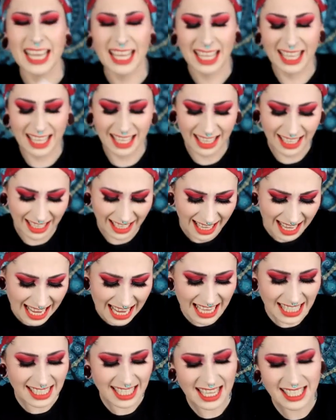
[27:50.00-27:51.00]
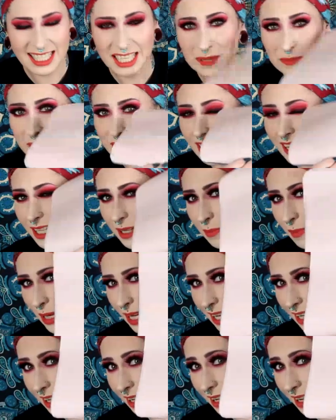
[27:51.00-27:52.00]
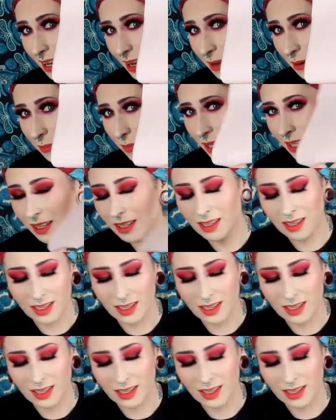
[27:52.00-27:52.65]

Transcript: It says IPSY on the bottom.